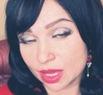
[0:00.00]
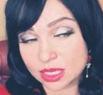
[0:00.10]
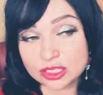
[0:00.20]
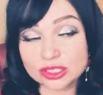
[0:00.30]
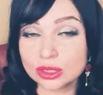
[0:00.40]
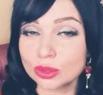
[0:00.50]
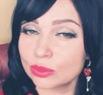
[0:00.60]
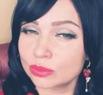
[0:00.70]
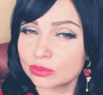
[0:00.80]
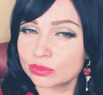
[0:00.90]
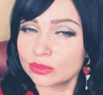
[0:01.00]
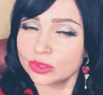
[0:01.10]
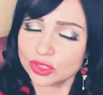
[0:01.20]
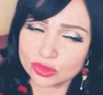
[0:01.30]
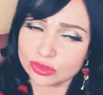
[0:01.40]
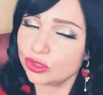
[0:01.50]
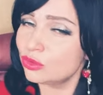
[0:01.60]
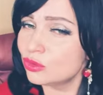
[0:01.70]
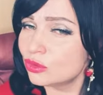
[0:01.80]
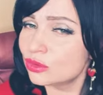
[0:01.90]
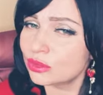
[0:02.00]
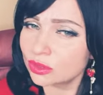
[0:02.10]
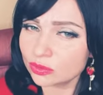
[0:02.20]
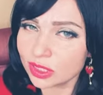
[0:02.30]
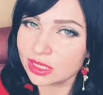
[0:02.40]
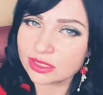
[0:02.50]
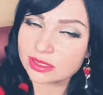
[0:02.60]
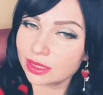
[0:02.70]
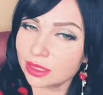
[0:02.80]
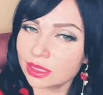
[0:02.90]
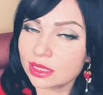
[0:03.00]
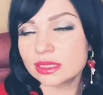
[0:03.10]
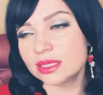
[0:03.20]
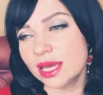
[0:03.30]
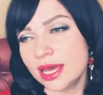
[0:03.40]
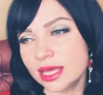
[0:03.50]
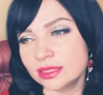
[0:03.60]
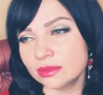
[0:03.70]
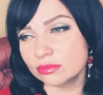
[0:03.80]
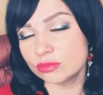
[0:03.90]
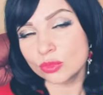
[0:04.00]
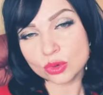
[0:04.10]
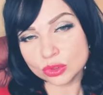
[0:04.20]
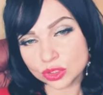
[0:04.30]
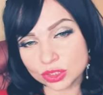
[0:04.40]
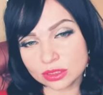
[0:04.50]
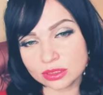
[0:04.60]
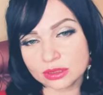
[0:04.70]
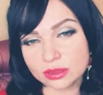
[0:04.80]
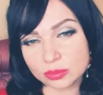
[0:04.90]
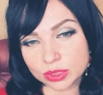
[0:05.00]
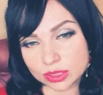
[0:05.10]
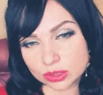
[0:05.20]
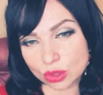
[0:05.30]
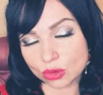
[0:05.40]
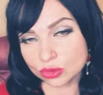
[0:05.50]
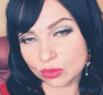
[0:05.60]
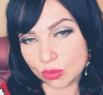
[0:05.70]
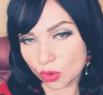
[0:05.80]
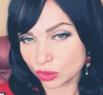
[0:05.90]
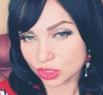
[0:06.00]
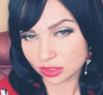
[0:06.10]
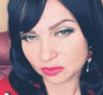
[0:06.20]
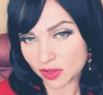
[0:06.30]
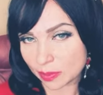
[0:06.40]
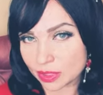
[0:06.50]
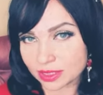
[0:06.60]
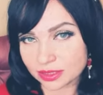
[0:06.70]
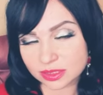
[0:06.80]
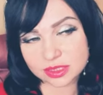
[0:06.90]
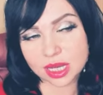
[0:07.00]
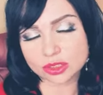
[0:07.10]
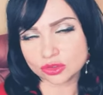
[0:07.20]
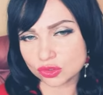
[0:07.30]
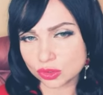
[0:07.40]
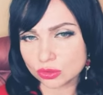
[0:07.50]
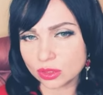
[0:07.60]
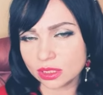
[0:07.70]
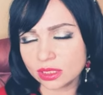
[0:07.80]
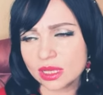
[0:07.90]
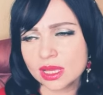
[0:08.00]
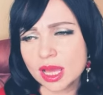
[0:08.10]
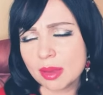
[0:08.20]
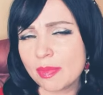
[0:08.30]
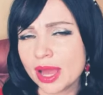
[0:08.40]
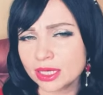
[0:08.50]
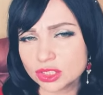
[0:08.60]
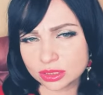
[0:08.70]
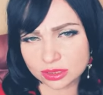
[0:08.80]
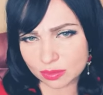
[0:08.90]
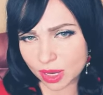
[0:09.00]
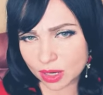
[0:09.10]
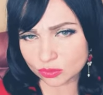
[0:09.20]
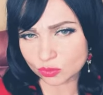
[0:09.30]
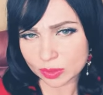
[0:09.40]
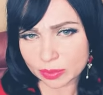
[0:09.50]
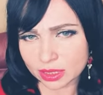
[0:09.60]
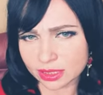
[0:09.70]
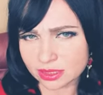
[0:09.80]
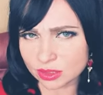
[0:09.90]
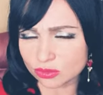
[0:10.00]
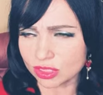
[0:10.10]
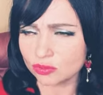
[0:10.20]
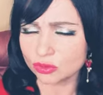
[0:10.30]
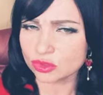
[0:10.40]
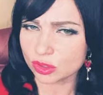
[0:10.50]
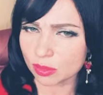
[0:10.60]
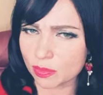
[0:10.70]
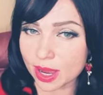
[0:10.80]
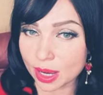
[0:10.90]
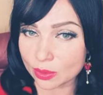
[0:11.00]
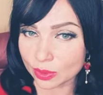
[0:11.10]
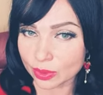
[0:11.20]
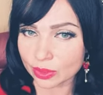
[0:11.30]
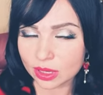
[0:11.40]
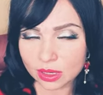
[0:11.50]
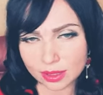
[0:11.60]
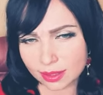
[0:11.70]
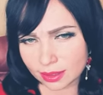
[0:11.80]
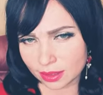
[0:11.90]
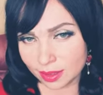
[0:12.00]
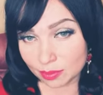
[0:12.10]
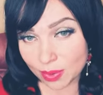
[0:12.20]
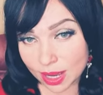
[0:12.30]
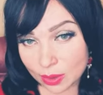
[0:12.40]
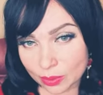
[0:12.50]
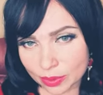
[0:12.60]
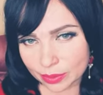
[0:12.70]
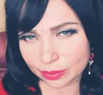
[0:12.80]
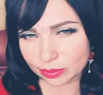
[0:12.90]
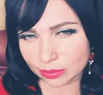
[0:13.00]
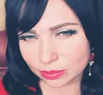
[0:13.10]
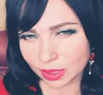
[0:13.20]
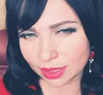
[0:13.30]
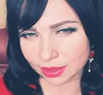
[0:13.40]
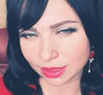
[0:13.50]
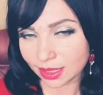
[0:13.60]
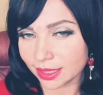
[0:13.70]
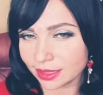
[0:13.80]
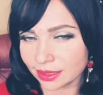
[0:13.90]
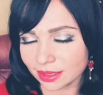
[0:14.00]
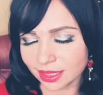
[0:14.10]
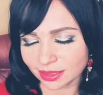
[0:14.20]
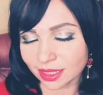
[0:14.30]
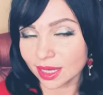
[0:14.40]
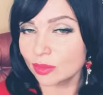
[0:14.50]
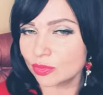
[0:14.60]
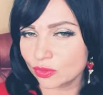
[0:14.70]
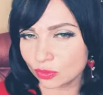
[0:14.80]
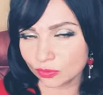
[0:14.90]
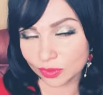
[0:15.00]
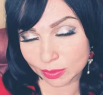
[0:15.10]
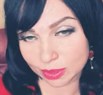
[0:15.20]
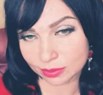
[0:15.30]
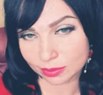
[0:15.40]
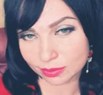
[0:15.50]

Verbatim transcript: So do you really think that modern Please note, modern feminists are truly passionate about women that they really want to empower, empower and hate and help women.